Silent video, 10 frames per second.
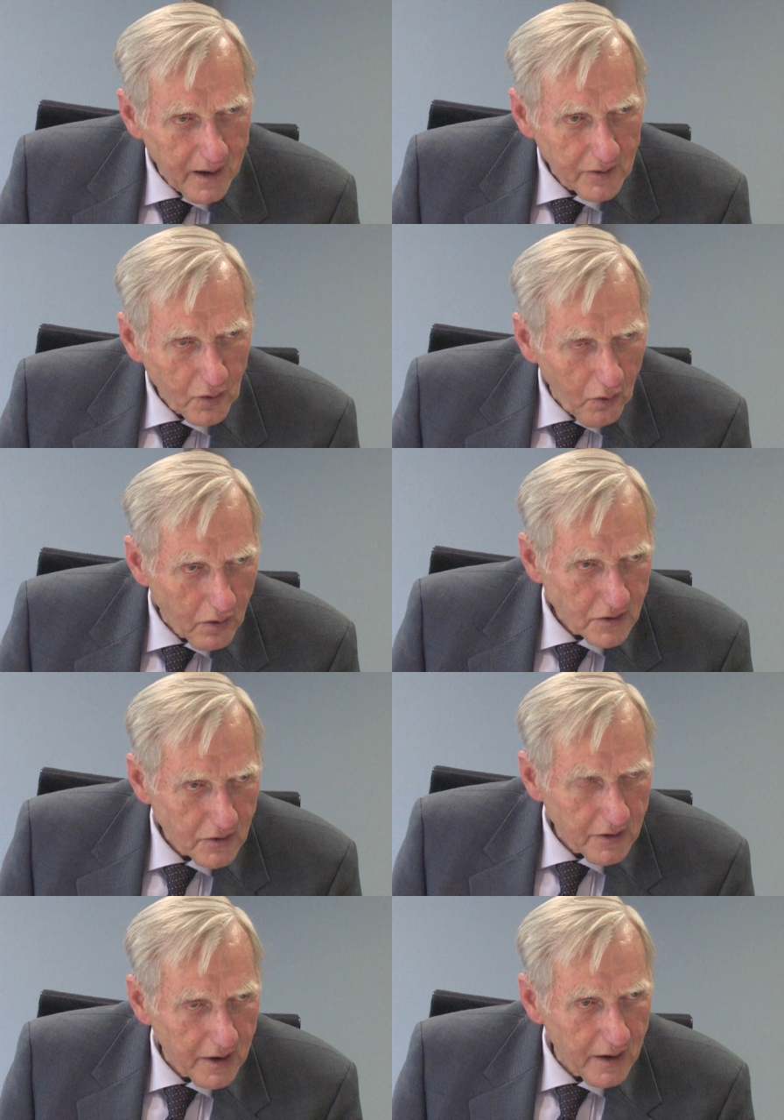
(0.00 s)
and
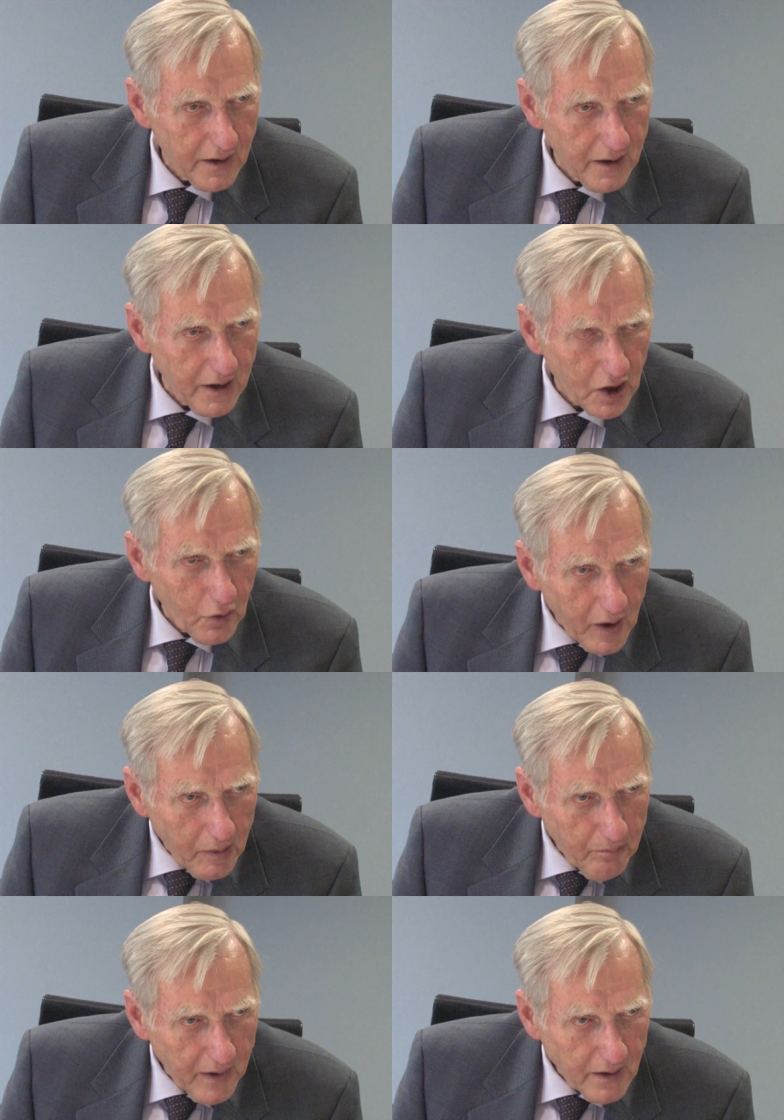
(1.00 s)
also the
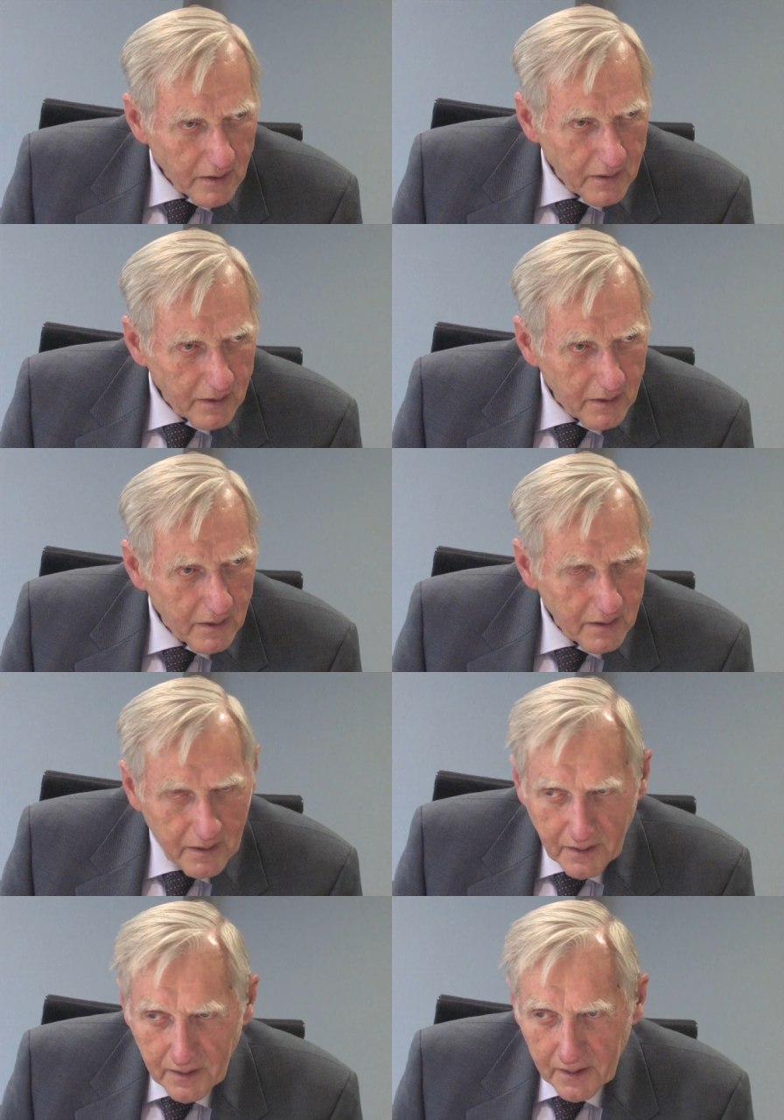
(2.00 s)
equipment
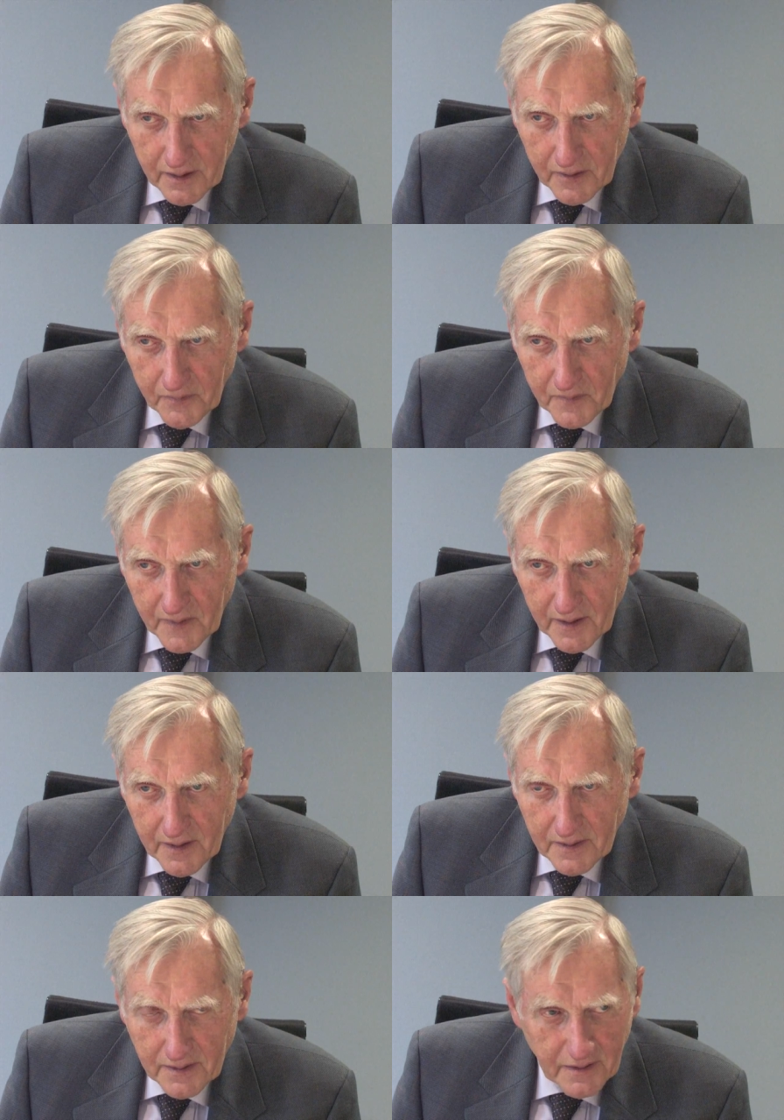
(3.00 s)
um,
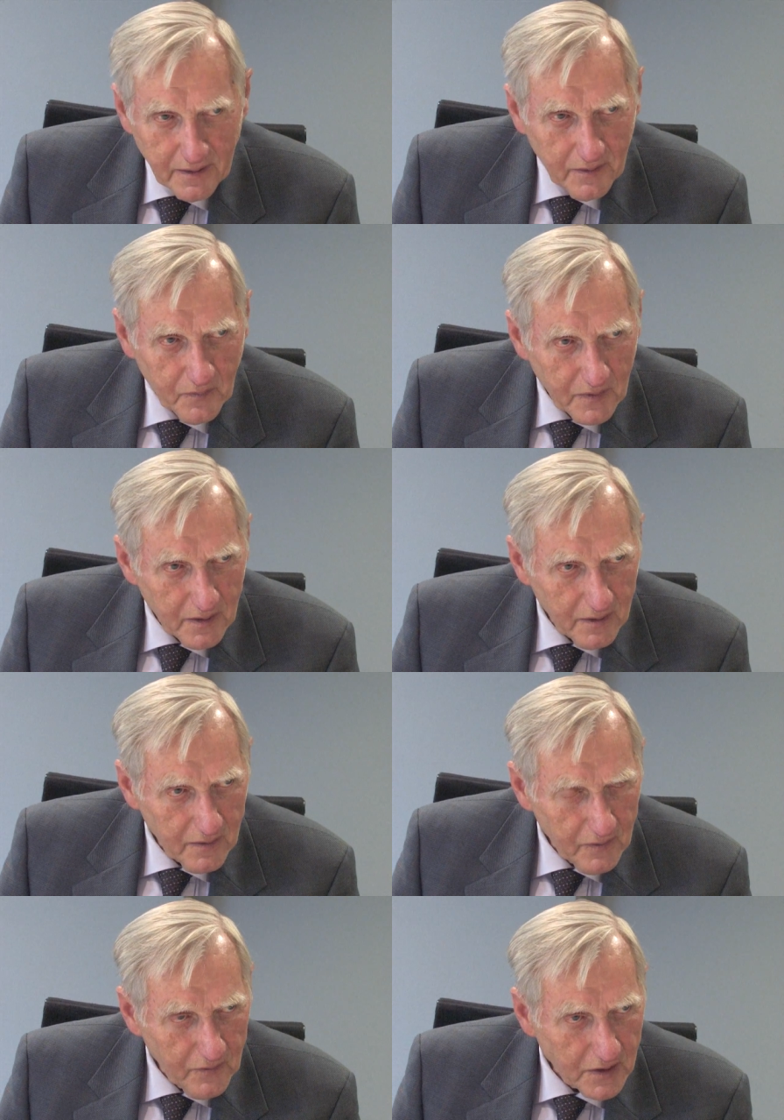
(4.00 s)
um,
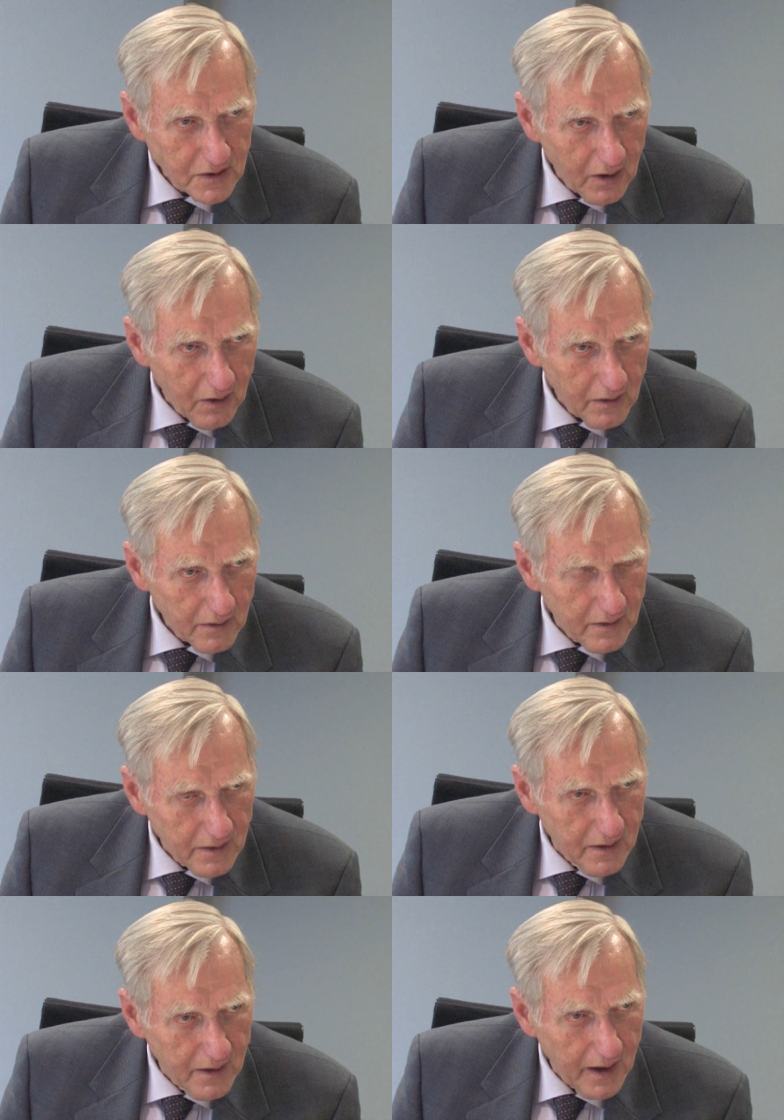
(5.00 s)
uh, which are
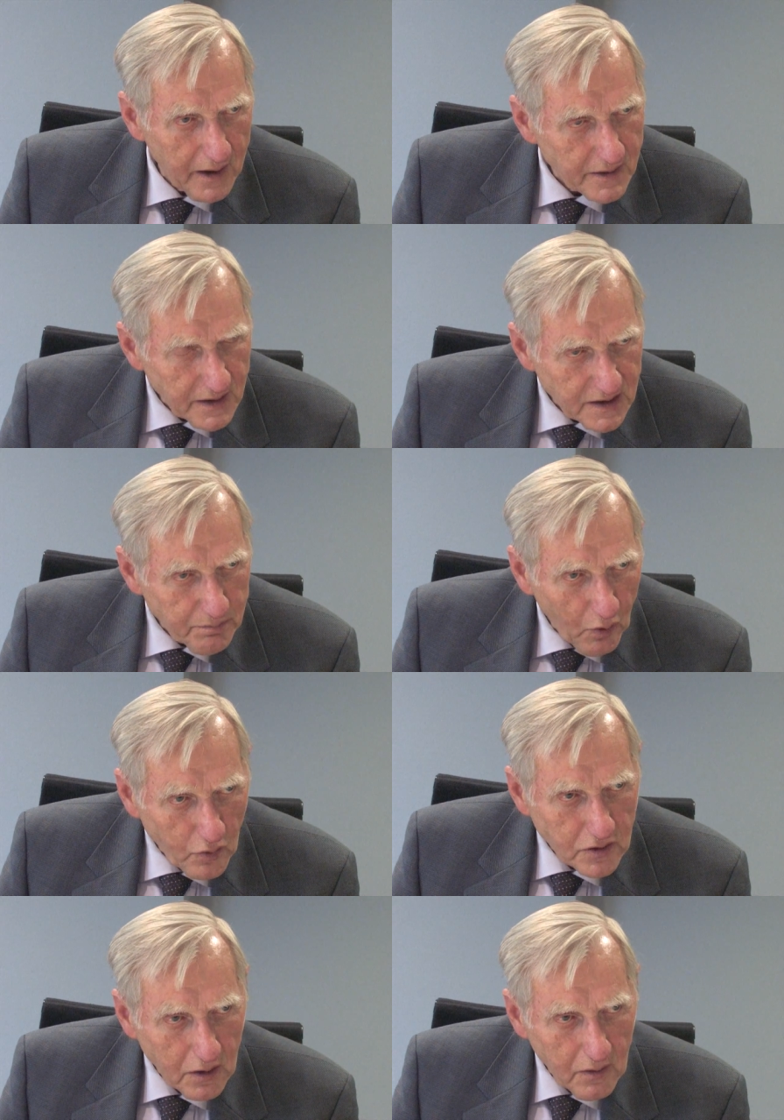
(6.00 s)
at
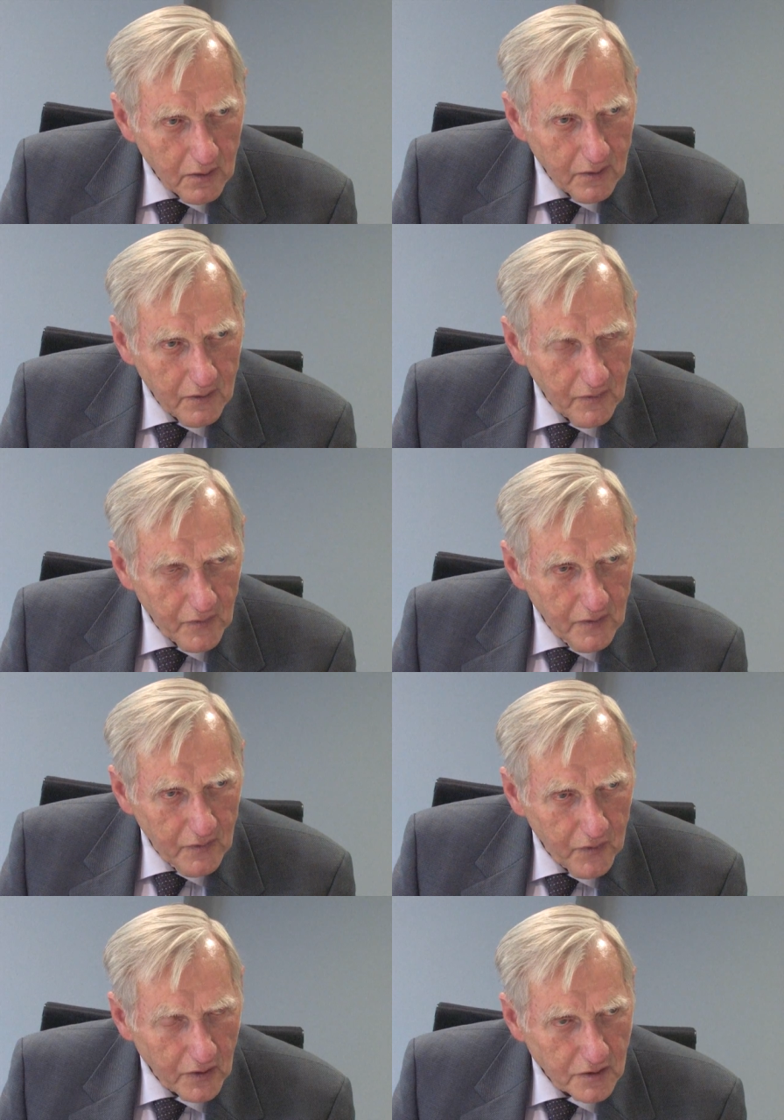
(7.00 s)
disposal
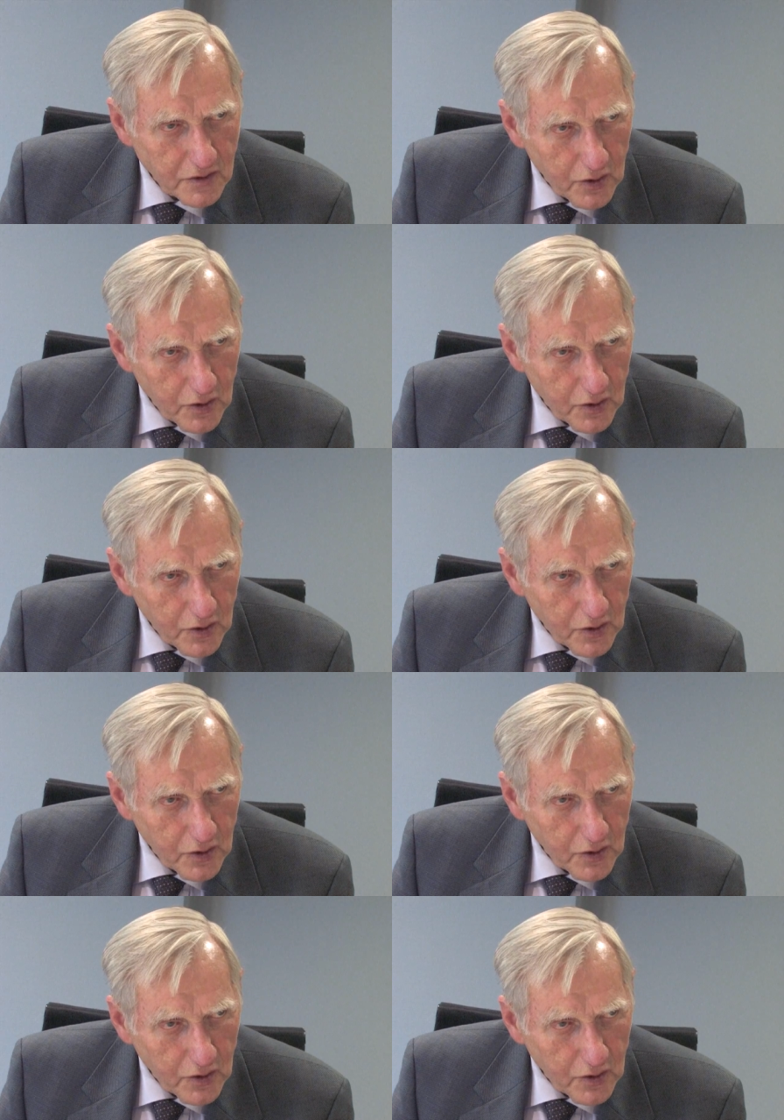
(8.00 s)
for the